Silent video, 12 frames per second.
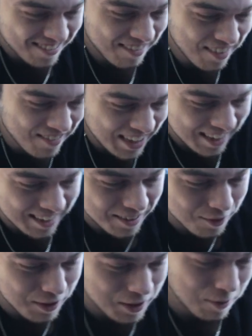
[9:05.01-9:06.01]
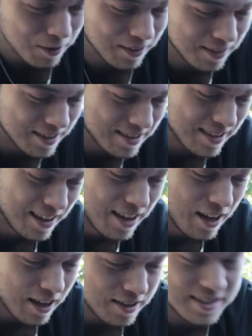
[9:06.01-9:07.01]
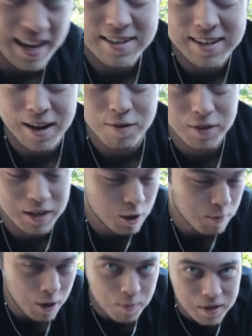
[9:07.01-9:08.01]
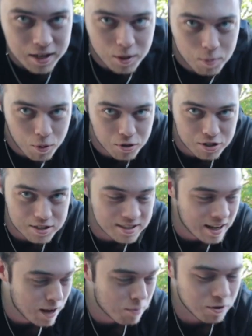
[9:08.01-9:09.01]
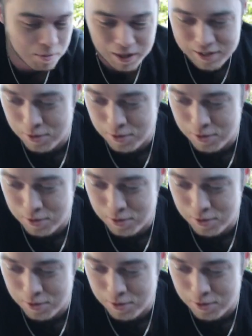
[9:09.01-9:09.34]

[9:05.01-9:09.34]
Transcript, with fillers: Maybe I'll make another video about this. A satire video about being a Porsche snob with my